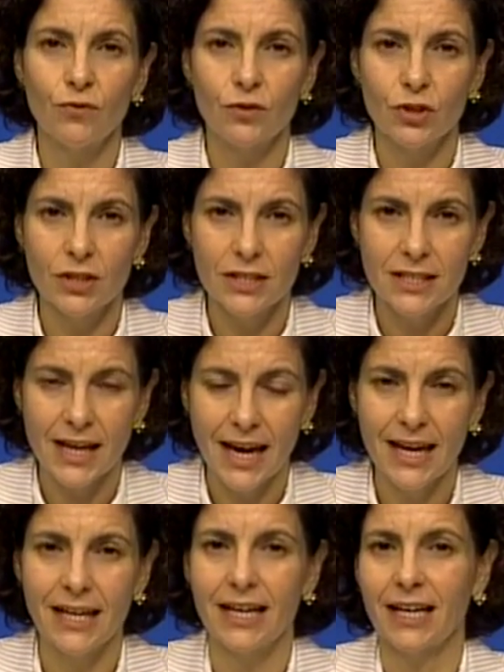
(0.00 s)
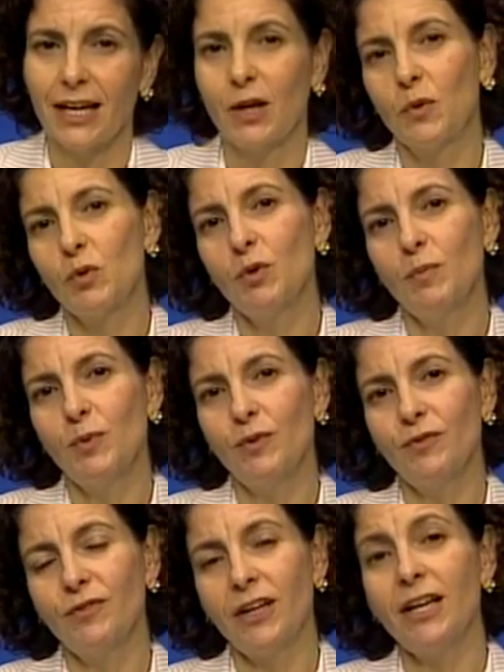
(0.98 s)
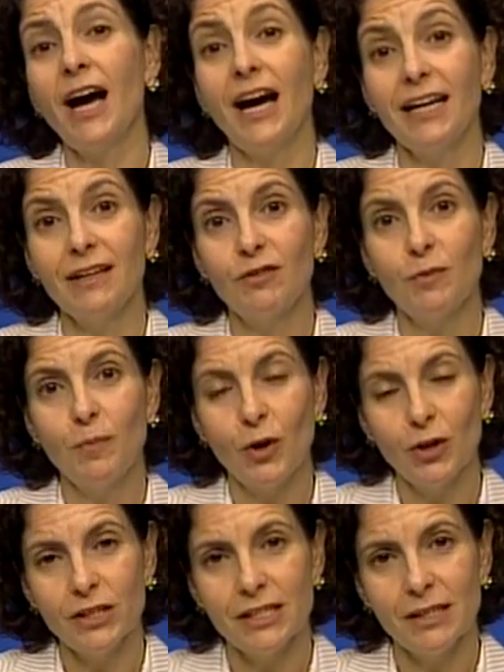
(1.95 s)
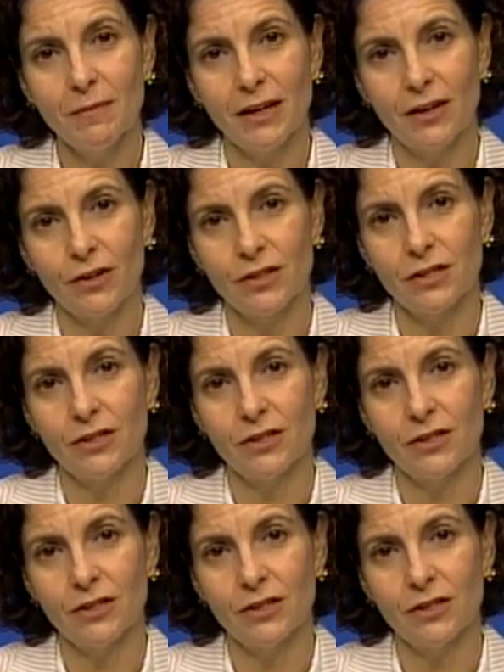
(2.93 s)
to take a group of very high-level policymakers